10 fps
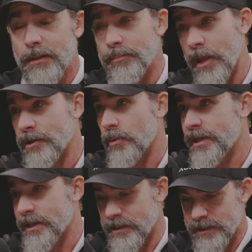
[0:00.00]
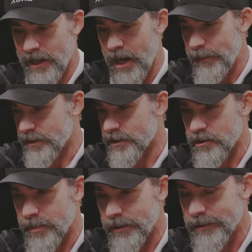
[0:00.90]
blind obedience, the habits
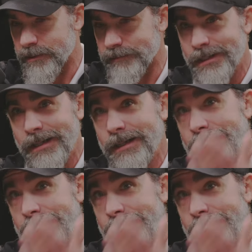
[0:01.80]
that you build of